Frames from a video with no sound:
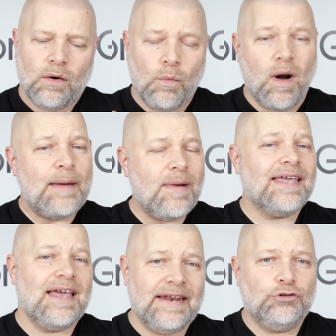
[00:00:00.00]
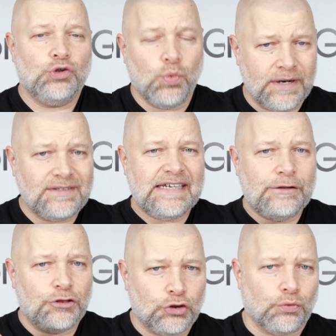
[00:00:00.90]
why am I getting
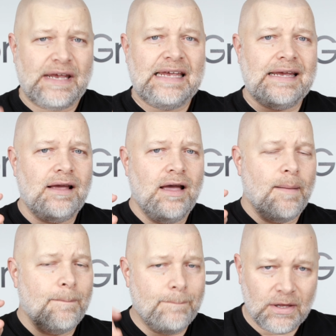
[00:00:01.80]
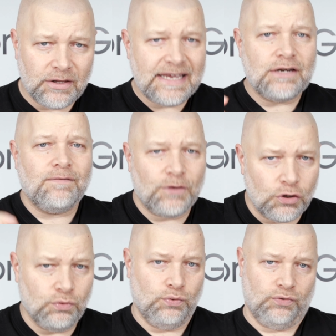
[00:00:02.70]
23 million
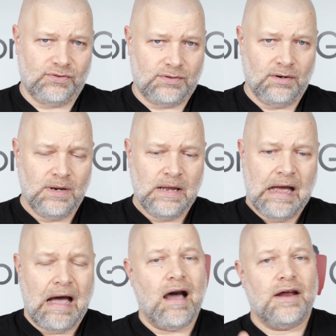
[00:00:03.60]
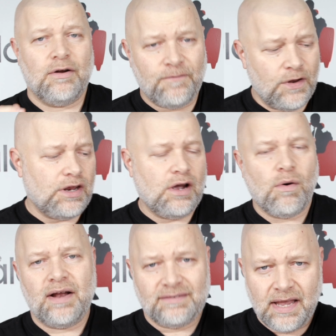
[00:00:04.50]
views on a video
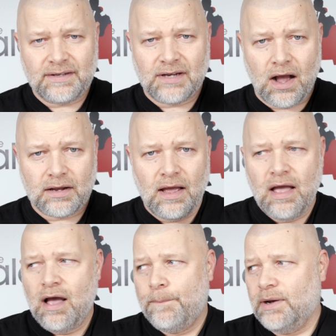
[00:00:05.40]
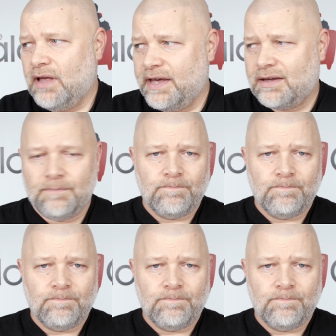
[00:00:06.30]
on TikTok, but like